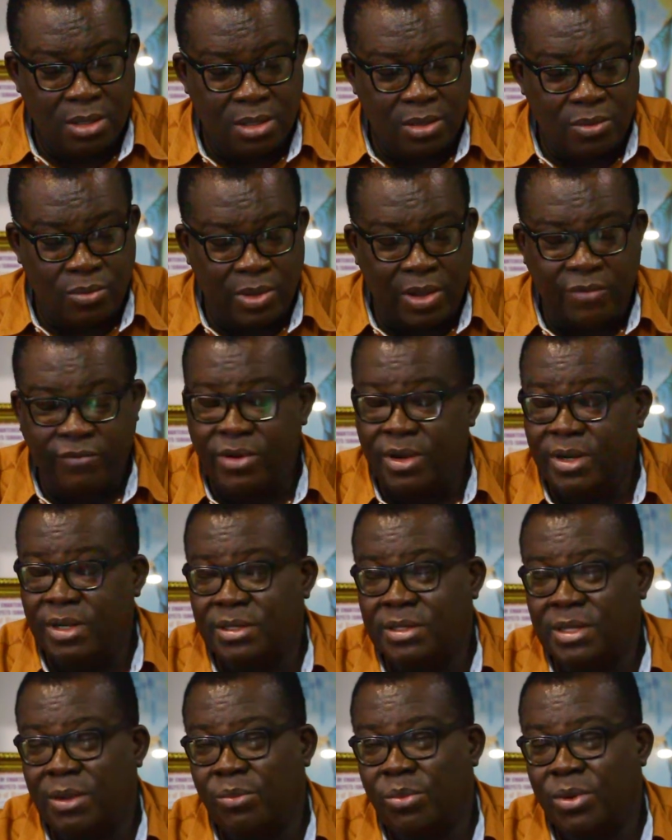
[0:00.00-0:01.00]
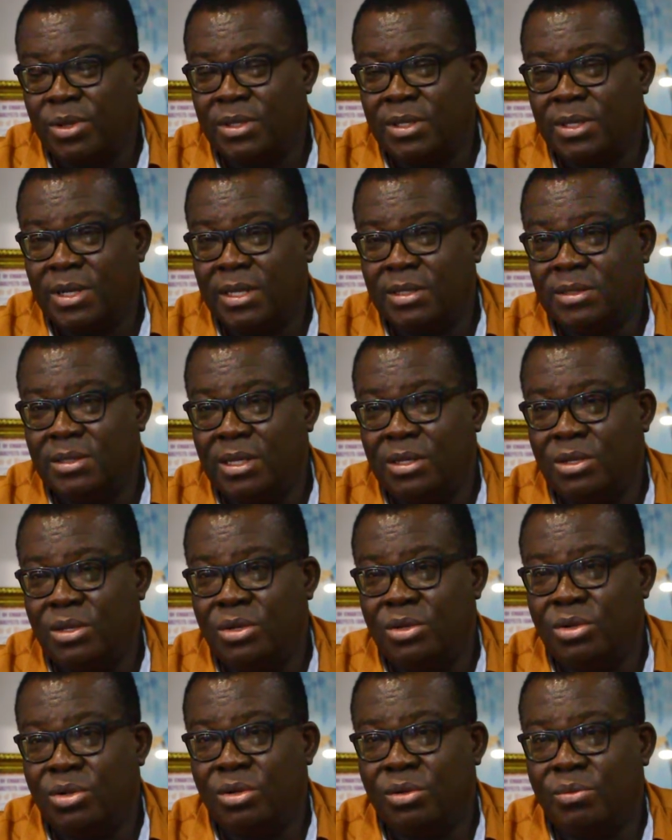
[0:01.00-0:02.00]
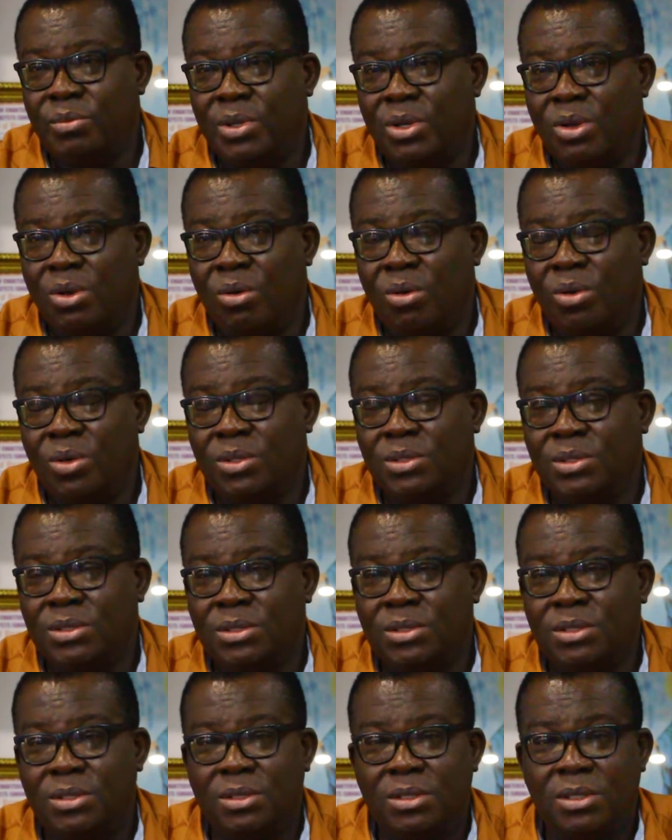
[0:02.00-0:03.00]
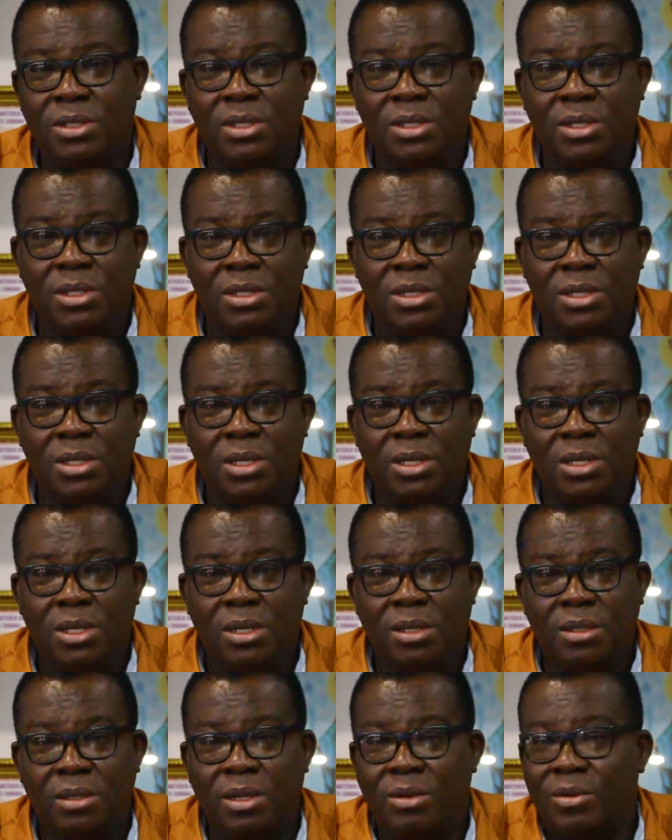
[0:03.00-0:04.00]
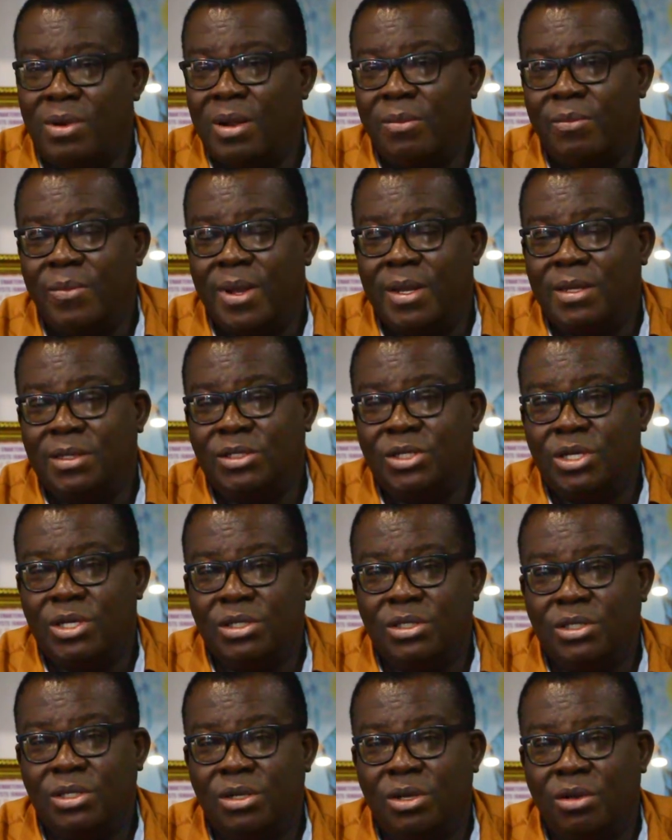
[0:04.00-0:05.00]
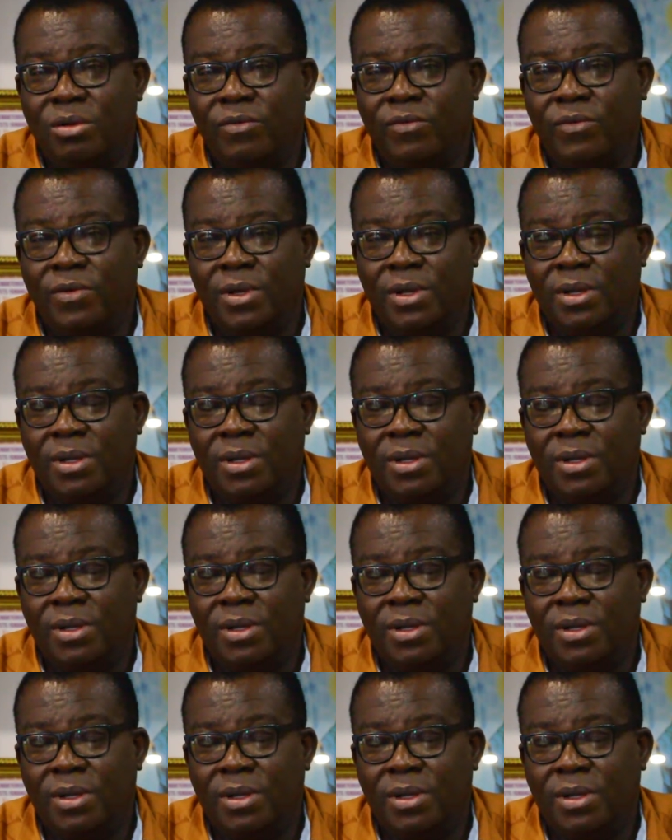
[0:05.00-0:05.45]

We are very disappointed as a union because the rampant changing of